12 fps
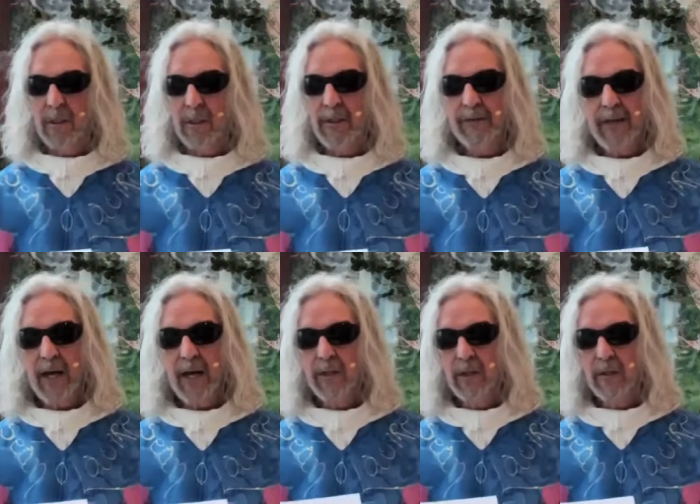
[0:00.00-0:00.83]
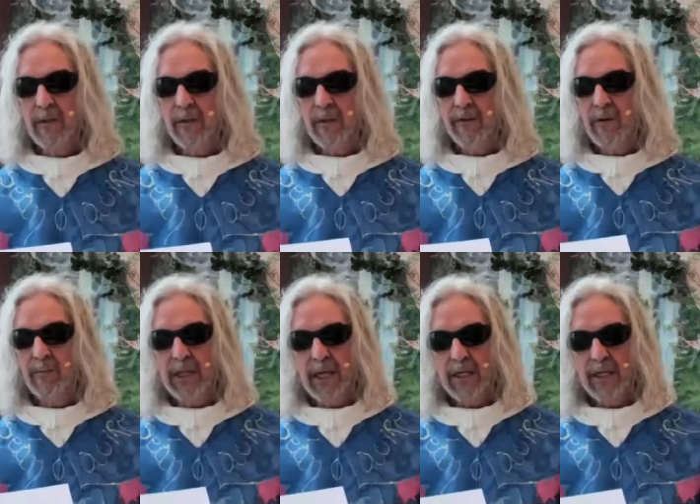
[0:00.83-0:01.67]
Nathanael from
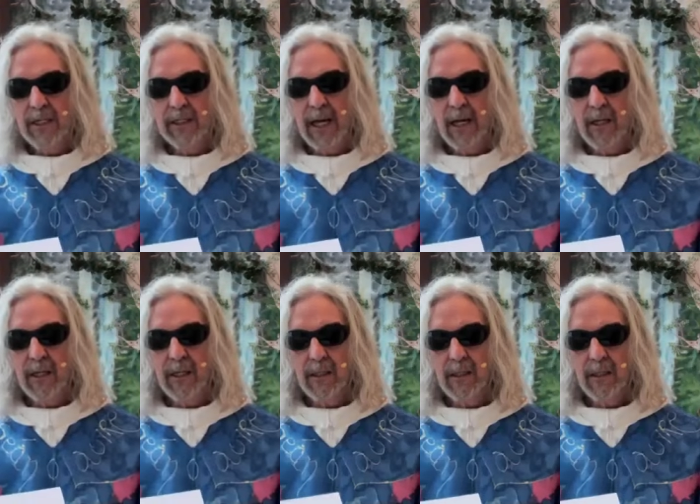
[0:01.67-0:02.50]
Cana in Galilee,